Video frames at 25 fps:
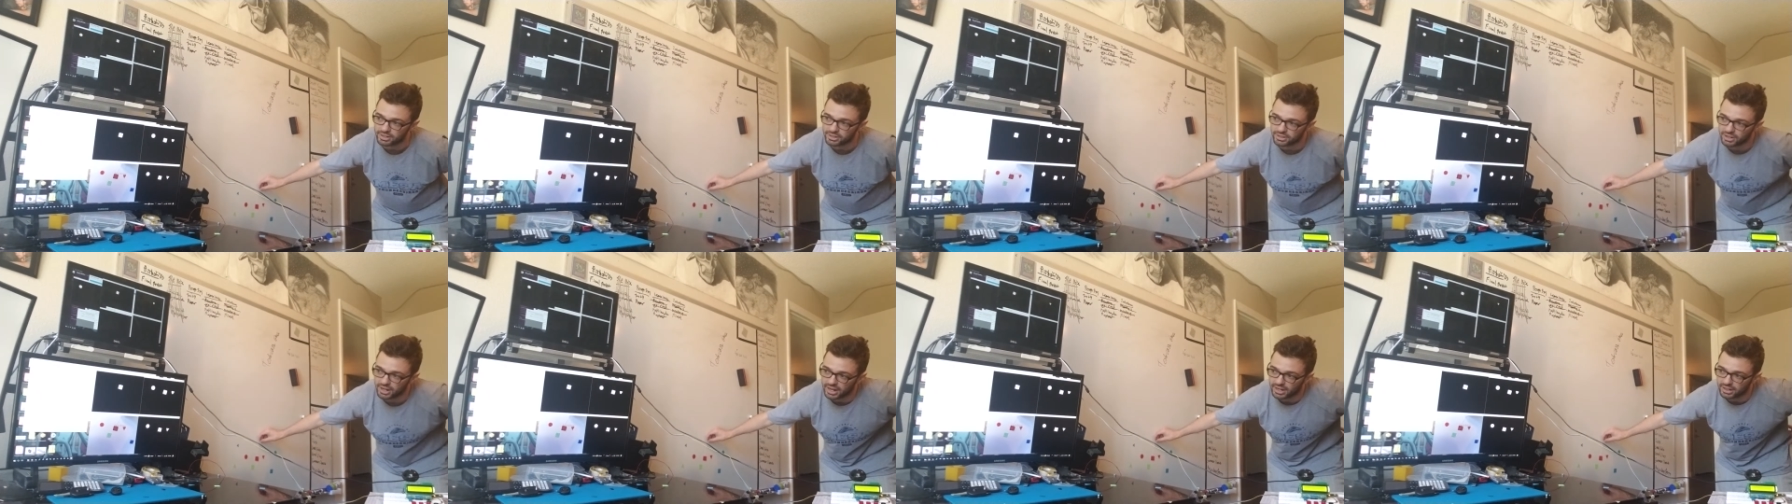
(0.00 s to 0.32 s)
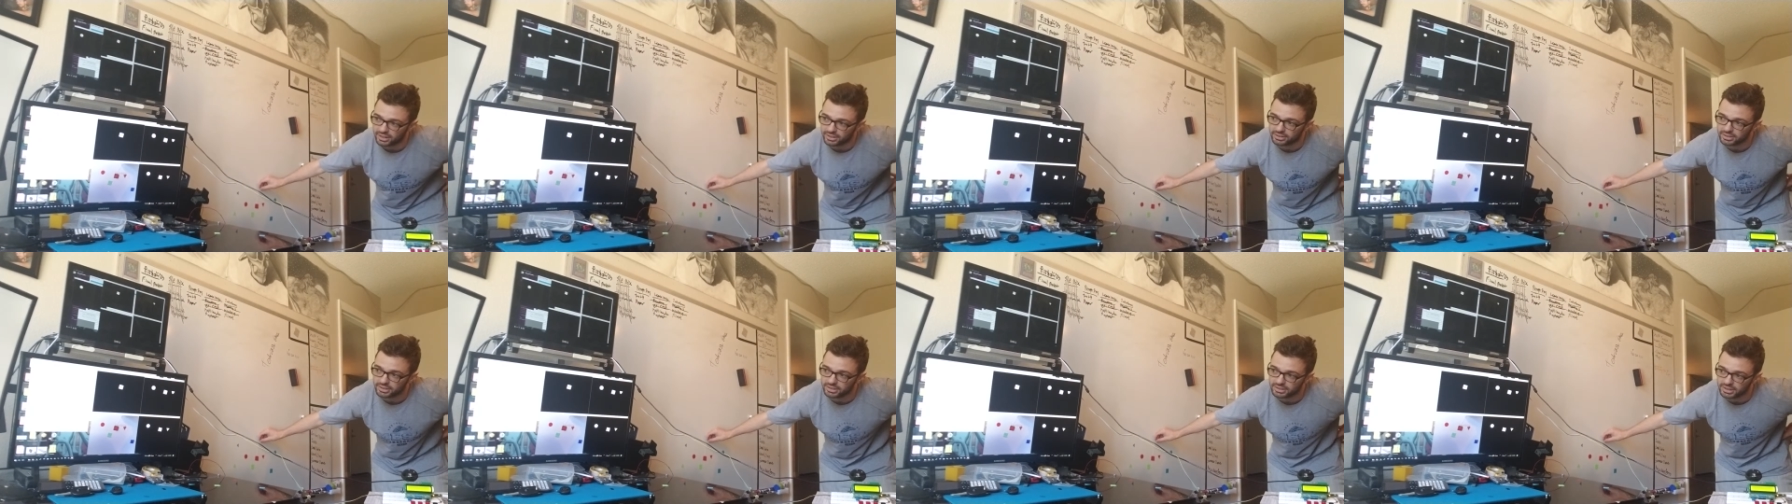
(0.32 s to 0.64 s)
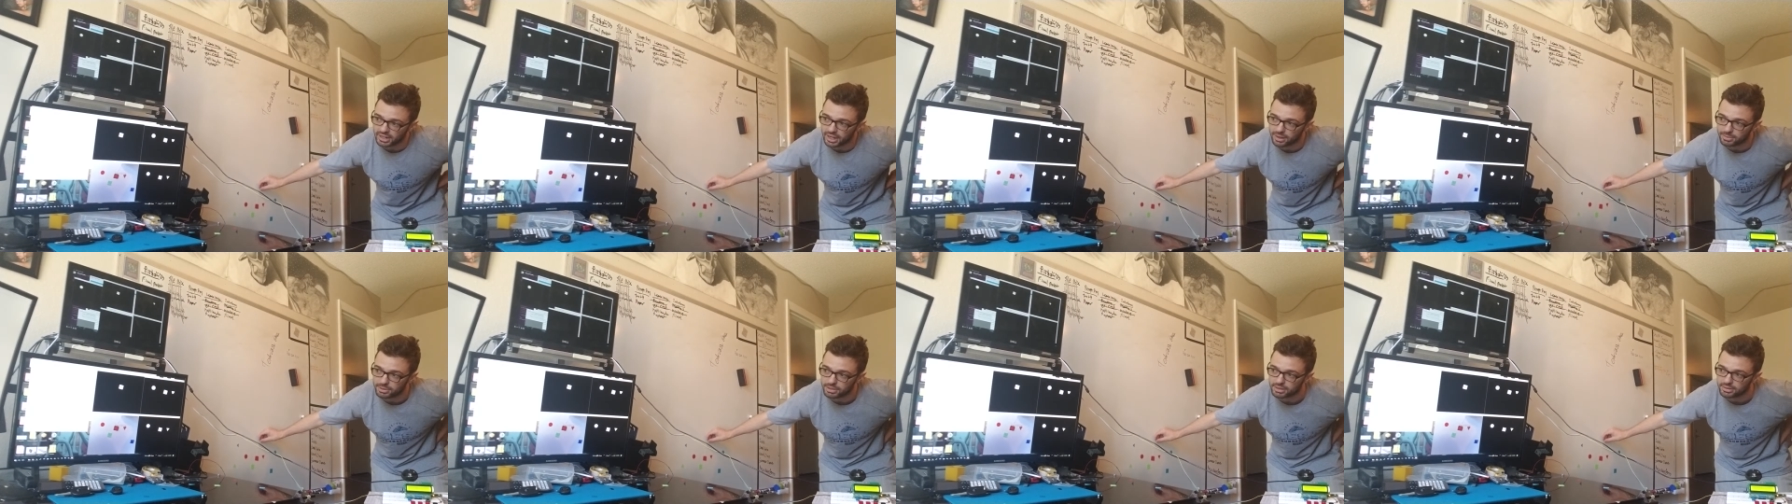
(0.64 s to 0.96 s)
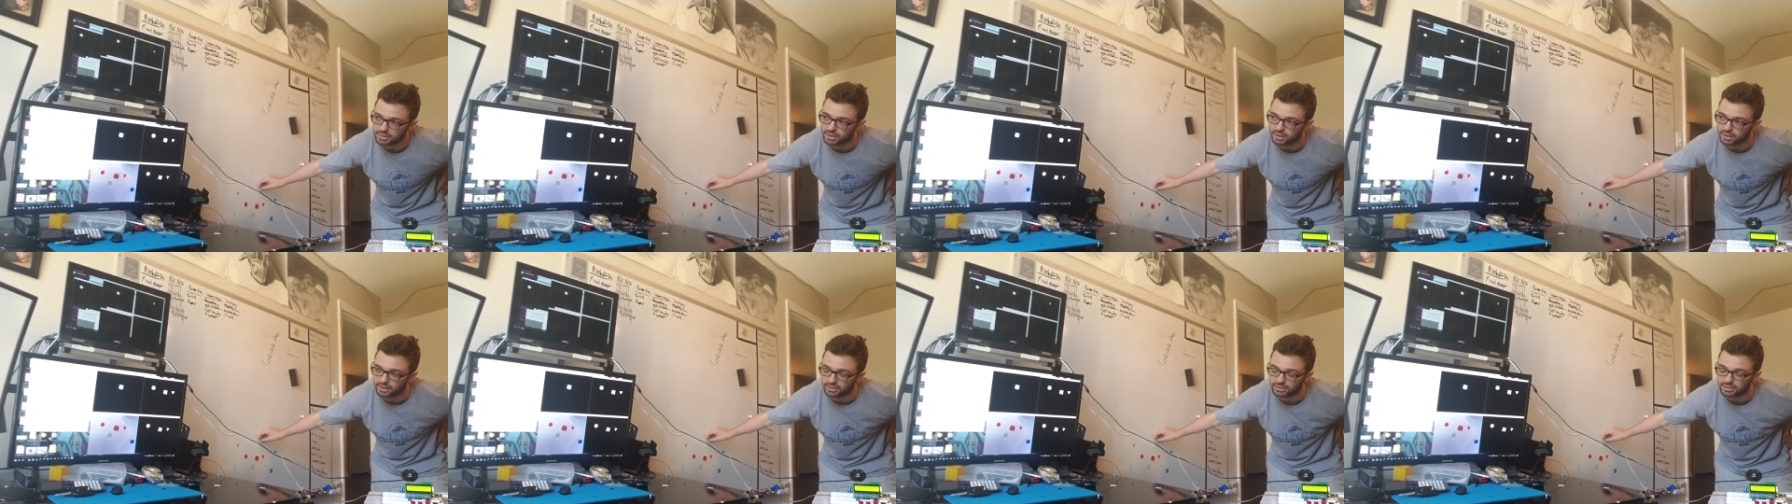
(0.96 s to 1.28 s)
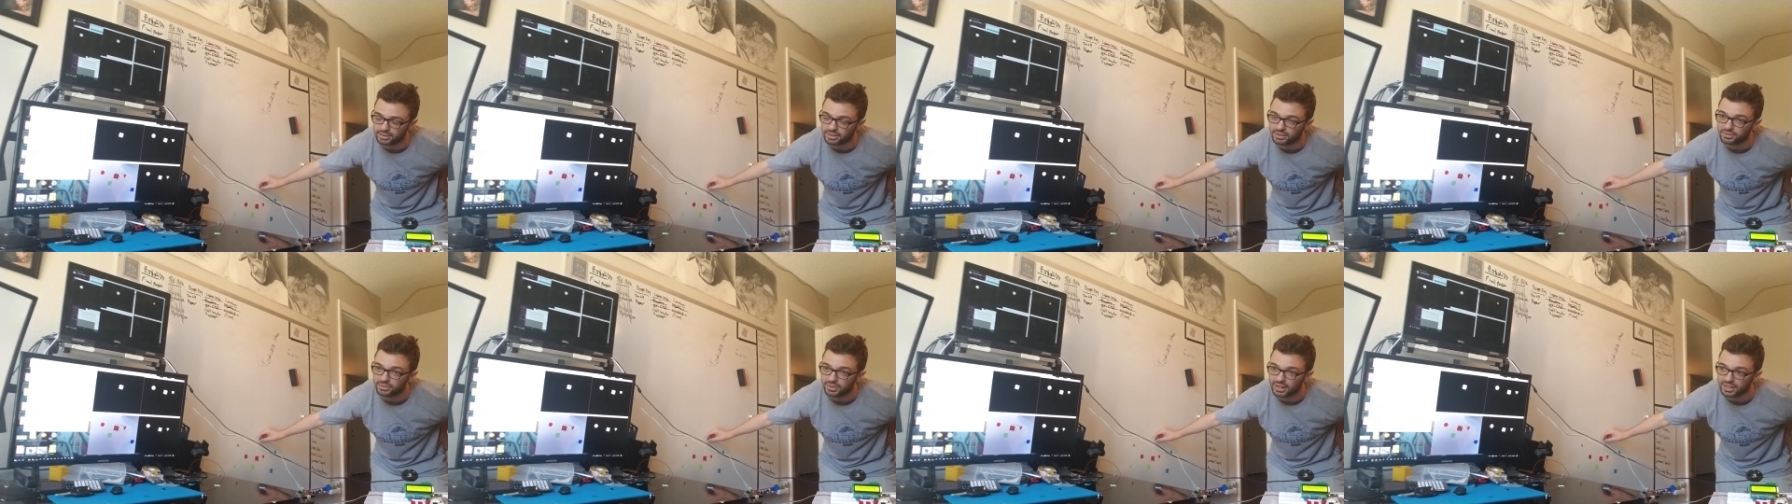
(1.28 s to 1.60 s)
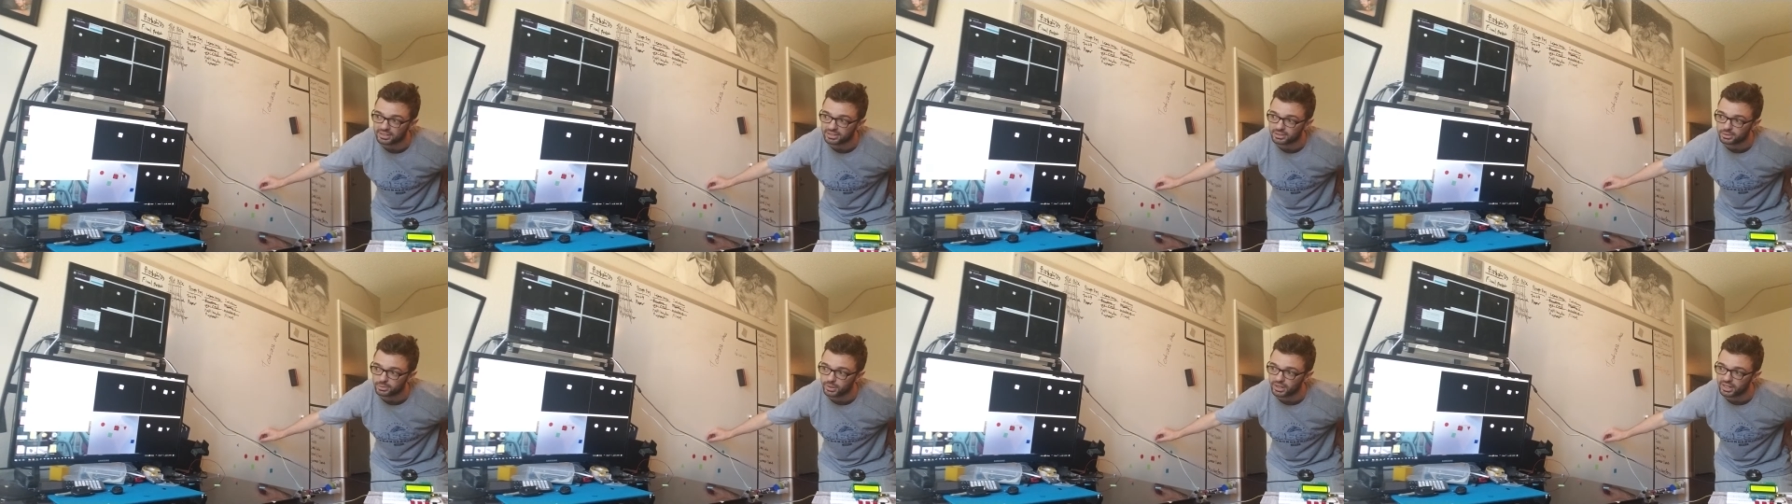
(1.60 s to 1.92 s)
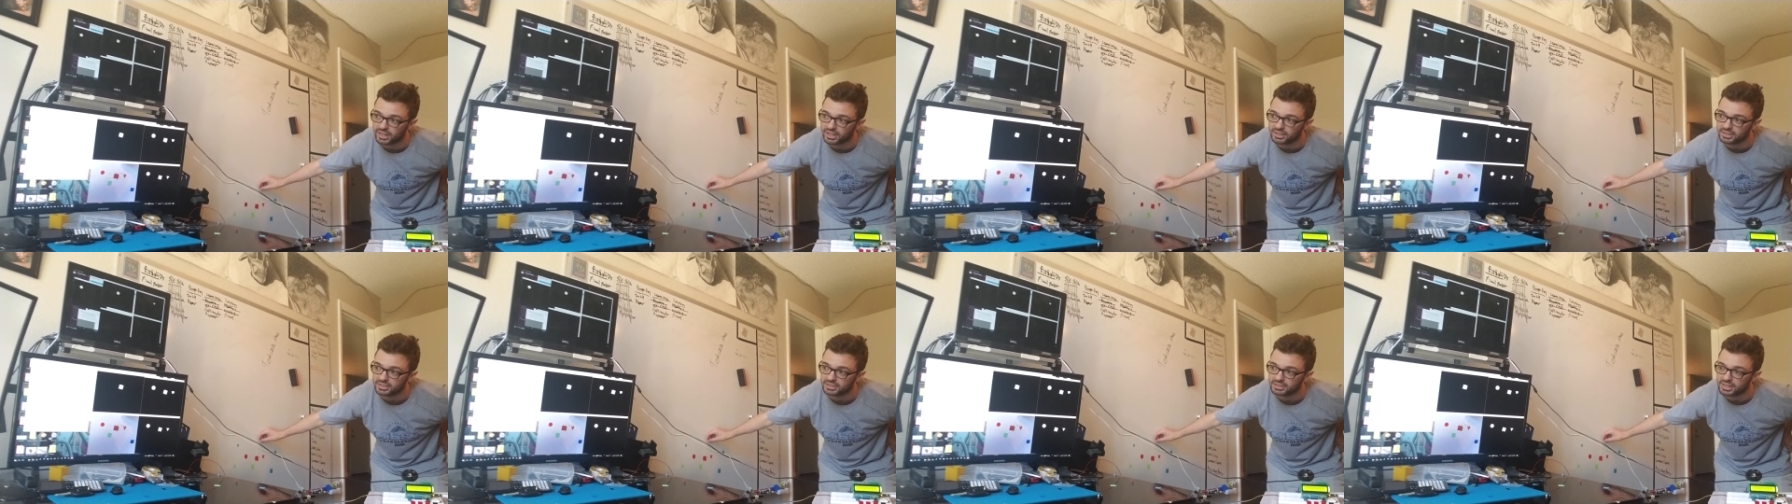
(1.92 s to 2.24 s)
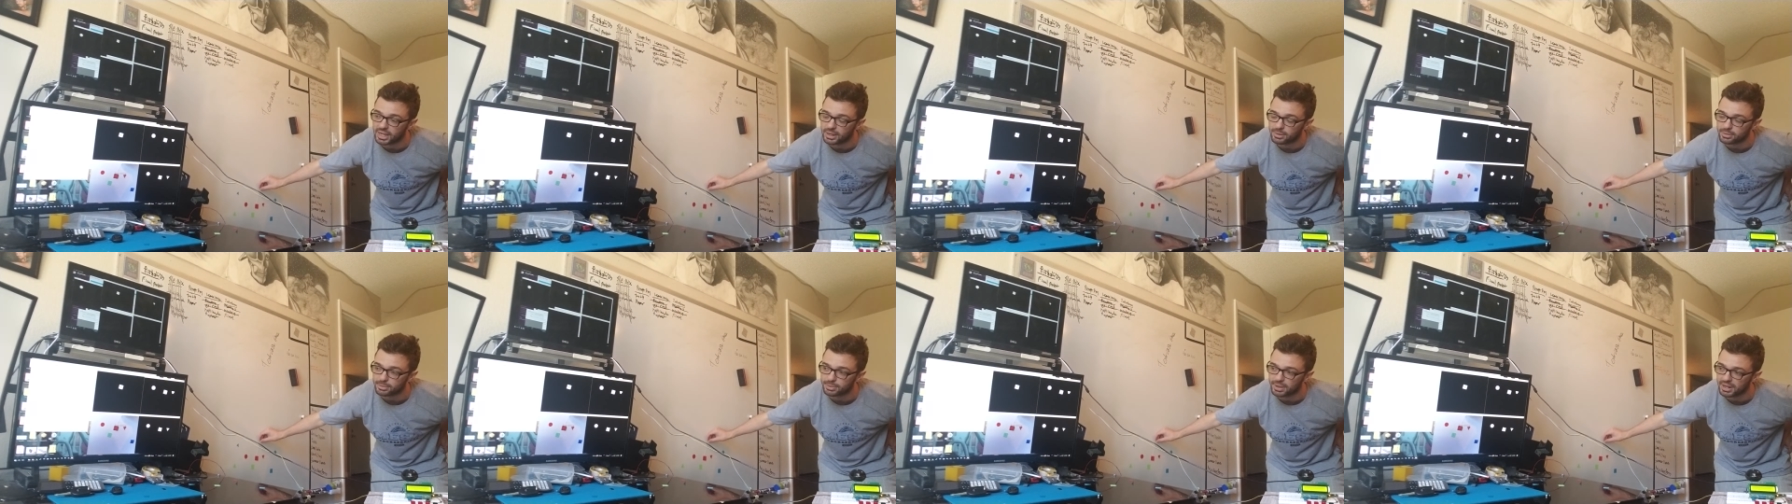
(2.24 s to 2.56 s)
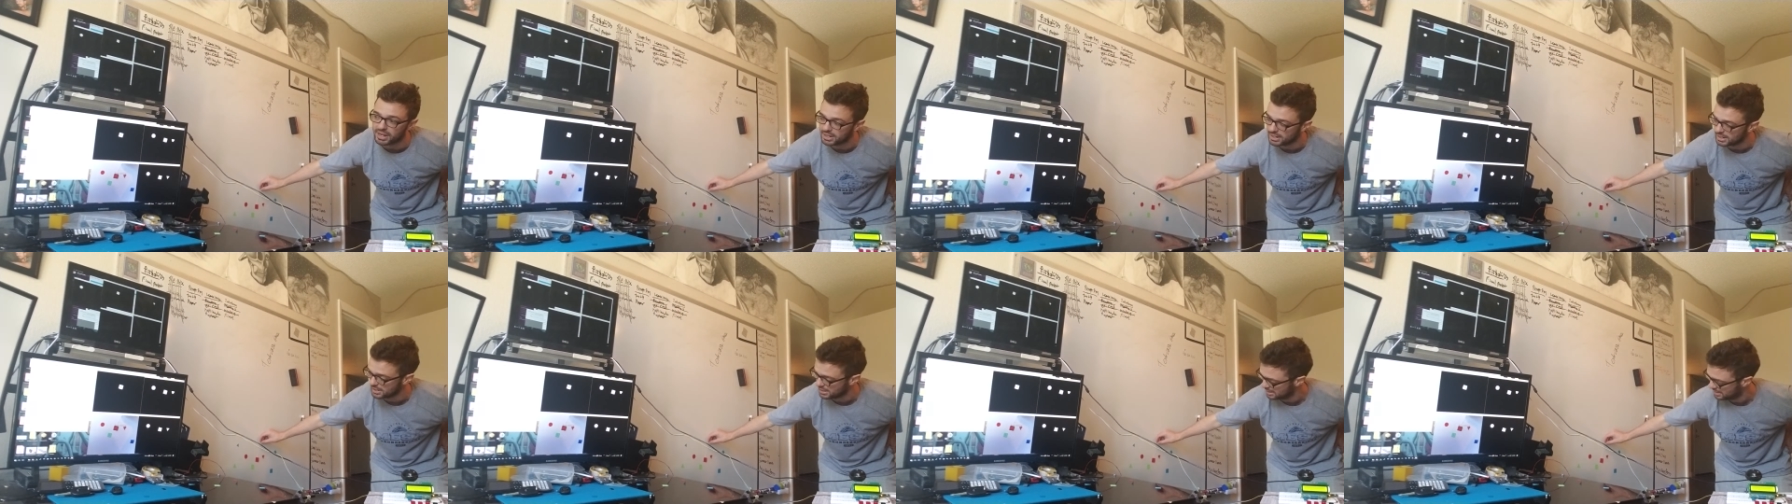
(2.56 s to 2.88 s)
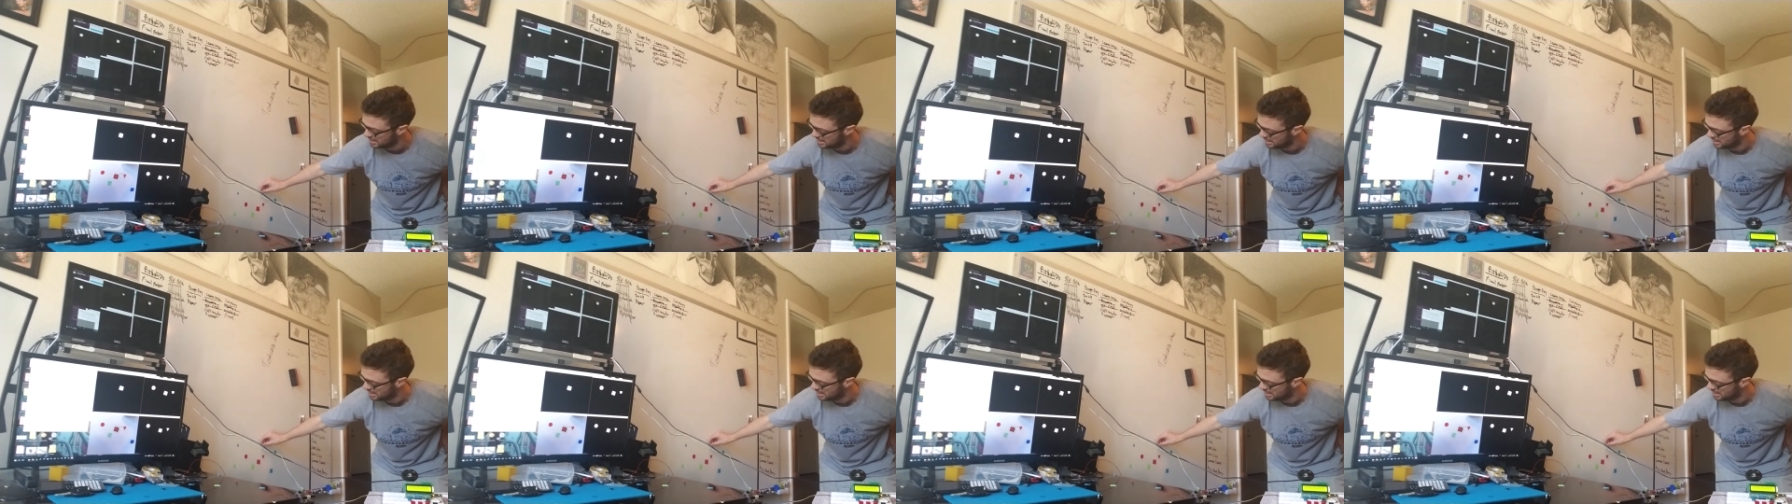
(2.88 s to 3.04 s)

triangle, red square, stops panning.